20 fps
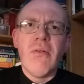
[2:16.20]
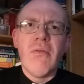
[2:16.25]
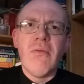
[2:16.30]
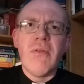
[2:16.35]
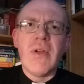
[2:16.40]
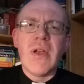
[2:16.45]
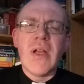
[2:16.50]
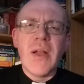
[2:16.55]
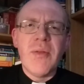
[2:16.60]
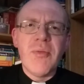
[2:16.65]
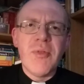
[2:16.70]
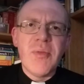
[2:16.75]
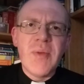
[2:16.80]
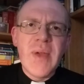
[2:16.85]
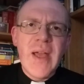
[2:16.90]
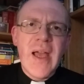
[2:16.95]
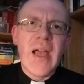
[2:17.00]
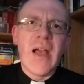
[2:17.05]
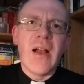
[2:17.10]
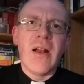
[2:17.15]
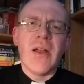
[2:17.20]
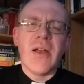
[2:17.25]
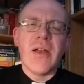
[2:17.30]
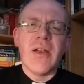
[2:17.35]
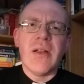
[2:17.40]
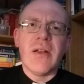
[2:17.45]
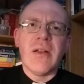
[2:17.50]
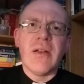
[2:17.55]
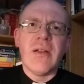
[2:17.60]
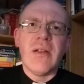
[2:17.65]
we claim to be
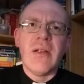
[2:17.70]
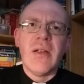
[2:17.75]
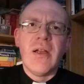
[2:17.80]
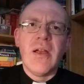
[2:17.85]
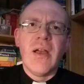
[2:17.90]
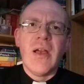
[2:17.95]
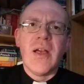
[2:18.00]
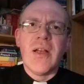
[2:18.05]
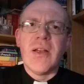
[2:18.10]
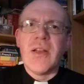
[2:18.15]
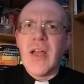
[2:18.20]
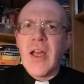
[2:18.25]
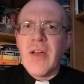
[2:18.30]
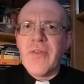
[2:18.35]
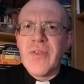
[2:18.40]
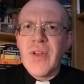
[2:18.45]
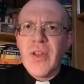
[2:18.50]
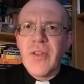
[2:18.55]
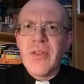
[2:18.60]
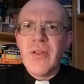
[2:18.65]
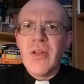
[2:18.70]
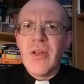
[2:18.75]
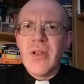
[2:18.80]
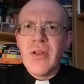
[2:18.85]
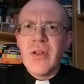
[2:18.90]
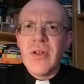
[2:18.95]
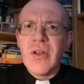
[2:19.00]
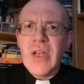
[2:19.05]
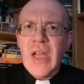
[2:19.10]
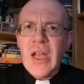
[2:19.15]
Anglican and yet have
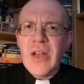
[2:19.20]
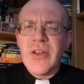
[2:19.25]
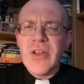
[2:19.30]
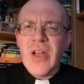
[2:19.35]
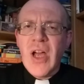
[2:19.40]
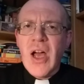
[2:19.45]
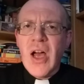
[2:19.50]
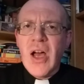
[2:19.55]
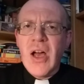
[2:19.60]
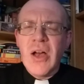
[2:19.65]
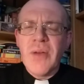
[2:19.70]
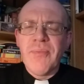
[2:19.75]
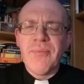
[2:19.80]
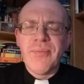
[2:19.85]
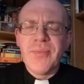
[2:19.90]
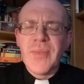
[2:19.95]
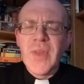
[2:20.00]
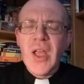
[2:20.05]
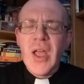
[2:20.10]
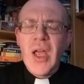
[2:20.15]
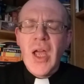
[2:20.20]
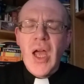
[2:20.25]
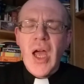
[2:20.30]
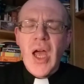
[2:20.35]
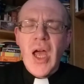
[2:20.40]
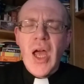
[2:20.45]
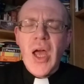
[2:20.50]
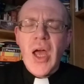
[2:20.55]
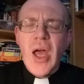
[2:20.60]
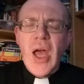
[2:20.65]
nothing, yet are
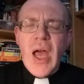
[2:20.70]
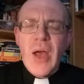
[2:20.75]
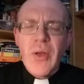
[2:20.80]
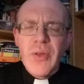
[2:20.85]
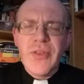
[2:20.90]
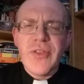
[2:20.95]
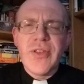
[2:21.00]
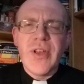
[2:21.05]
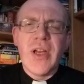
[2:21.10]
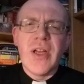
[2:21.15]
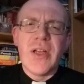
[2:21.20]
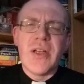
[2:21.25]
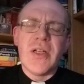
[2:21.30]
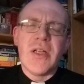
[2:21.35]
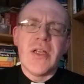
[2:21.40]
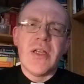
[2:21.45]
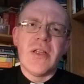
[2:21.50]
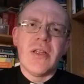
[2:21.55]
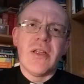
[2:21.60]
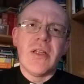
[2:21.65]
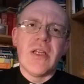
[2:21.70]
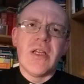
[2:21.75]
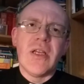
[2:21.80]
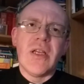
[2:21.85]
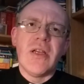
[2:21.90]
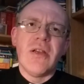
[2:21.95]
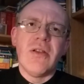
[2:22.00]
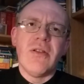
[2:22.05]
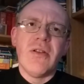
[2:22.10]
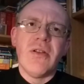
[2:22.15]
uh, outside
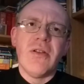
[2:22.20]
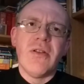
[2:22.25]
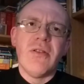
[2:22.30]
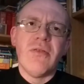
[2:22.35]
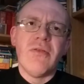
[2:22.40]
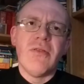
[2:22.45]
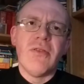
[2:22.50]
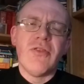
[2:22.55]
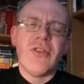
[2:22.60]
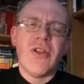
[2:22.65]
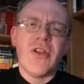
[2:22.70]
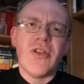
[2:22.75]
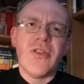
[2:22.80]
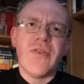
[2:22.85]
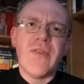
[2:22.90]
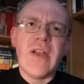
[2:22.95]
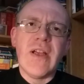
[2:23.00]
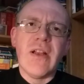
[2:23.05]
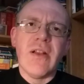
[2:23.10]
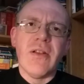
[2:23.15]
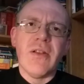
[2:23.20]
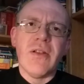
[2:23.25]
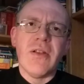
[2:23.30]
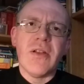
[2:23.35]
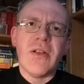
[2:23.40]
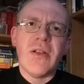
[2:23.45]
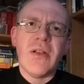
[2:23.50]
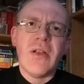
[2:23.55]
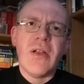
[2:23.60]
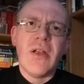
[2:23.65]
the Church of England,
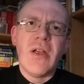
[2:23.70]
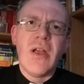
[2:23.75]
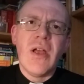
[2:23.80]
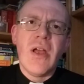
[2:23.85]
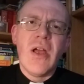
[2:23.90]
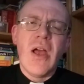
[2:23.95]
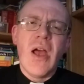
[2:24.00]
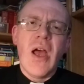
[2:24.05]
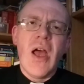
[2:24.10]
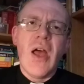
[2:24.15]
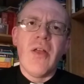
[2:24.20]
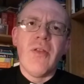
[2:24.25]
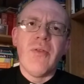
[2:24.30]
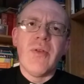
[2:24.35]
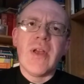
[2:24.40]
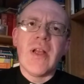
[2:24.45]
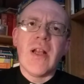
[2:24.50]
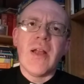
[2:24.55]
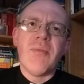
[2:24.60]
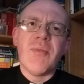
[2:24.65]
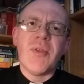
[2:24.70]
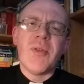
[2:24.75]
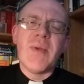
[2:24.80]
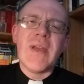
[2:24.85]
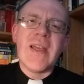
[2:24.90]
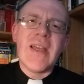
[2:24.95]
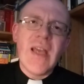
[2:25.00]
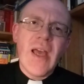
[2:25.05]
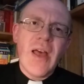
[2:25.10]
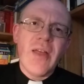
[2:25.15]
uh, and we claim to be
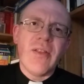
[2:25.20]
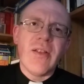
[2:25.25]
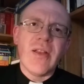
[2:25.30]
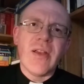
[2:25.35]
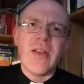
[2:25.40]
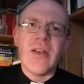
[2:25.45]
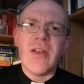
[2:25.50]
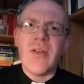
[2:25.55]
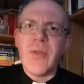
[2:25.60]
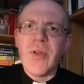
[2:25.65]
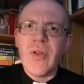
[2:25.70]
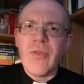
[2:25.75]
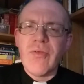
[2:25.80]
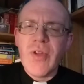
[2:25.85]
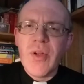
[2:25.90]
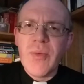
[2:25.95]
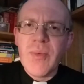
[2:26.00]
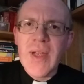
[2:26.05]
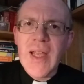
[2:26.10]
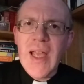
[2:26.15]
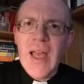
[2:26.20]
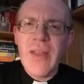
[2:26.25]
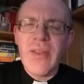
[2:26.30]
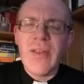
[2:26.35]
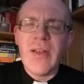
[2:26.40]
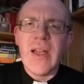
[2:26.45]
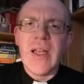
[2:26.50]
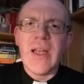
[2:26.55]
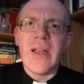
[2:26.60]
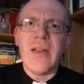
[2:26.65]
Catholic, and yet we're not Roman
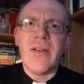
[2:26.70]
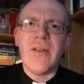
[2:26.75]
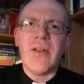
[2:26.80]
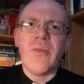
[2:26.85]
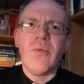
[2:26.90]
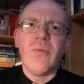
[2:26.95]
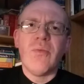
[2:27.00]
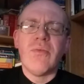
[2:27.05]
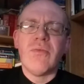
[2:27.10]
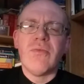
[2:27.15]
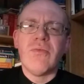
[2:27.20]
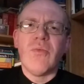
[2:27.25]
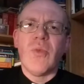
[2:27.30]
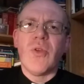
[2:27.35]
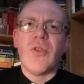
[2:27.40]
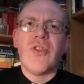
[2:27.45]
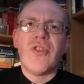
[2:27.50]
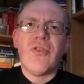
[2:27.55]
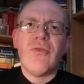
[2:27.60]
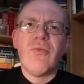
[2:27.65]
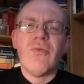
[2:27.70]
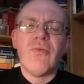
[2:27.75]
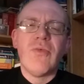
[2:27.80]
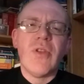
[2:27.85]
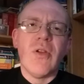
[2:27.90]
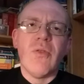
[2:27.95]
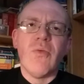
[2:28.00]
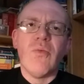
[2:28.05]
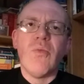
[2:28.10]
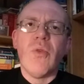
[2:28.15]
Catholic. You know, what a,
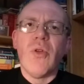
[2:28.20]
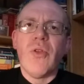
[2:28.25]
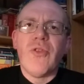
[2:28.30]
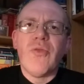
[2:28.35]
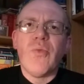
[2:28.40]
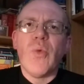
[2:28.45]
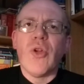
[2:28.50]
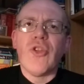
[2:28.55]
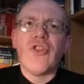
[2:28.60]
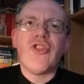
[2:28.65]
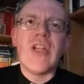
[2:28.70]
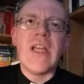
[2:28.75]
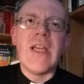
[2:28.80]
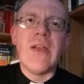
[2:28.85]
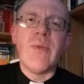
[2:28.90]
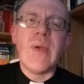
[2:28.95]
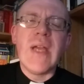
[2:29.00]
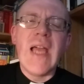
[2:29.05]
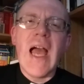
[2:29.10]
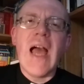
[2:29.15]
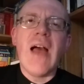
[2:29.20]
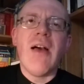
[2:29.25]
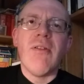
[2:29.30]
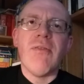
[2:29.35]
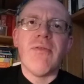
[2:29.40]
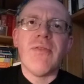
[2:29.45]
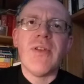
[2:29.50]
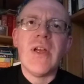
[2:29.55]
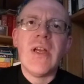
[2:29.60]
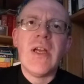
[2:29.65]
you know what what cheek we
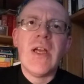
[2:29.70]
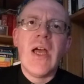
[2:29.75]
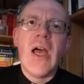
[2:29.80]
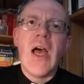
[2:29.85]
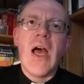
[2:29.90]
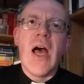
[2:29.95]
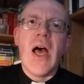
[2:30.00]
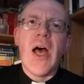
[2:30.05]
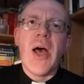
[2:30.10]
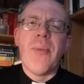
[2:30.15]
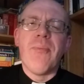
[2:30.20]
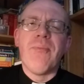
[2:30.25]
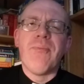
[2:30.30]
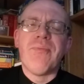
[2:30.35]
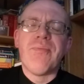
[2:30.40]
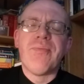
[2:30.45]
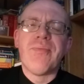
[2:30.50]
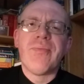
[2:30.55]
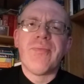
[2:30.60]
have um,